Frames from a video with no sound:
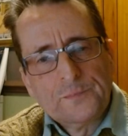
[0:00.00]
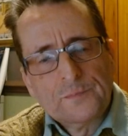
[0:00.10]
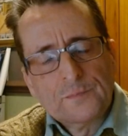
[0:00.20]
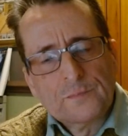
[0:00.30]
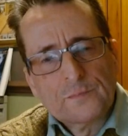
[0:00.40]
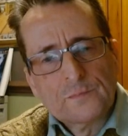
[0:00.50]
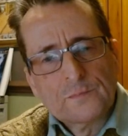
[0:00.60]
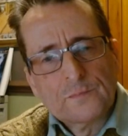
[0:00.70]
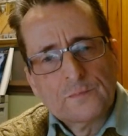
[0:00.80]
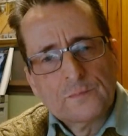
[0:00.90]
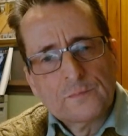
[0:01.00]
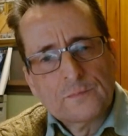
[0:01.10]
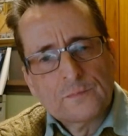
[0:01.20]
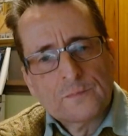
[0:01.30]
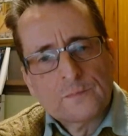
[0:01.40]

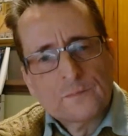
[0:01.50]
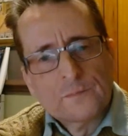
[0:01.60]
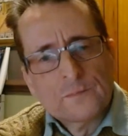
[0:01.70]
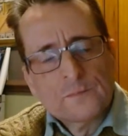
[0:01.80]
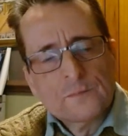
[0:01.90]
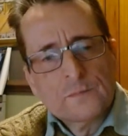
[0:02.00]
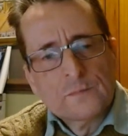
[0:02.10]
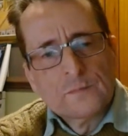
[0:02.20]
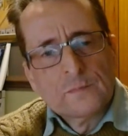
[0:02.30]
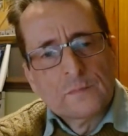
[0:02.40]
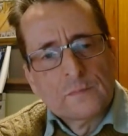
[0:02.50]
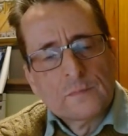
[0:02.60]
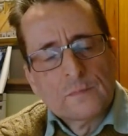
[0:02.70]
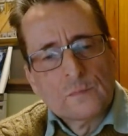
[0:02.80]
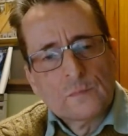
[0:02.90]

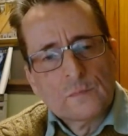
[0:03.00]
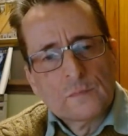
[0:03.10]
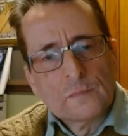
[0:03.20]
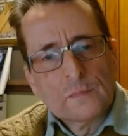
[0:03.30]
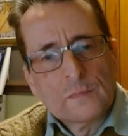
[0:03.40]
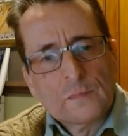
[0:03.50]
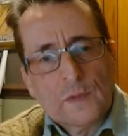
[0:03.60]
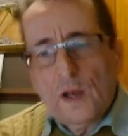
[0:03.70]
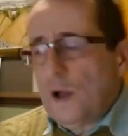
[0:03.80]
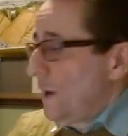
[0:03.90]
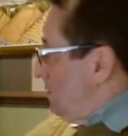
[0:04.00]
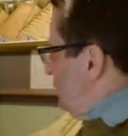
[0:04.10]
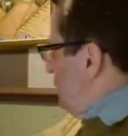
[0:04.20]
[no speech]